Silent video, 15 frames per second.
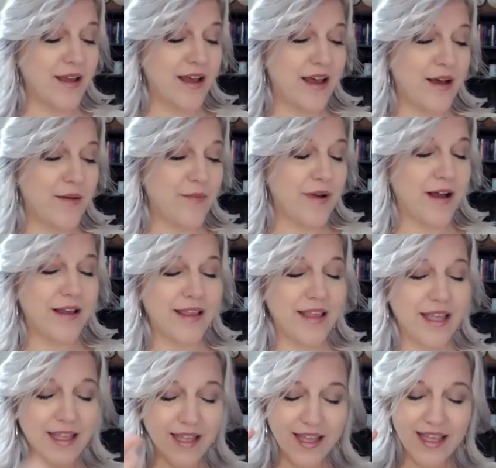
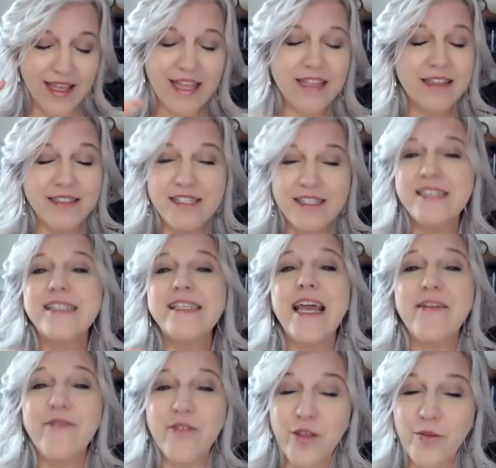To
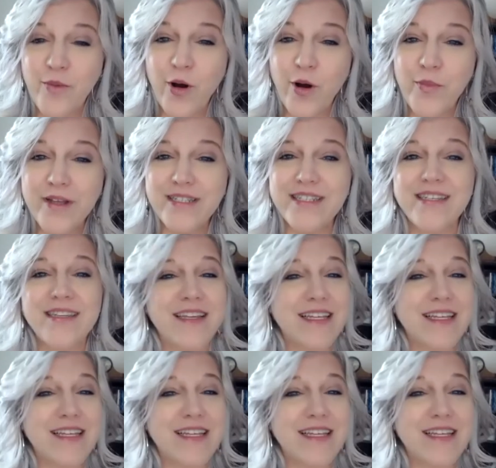savor the moment.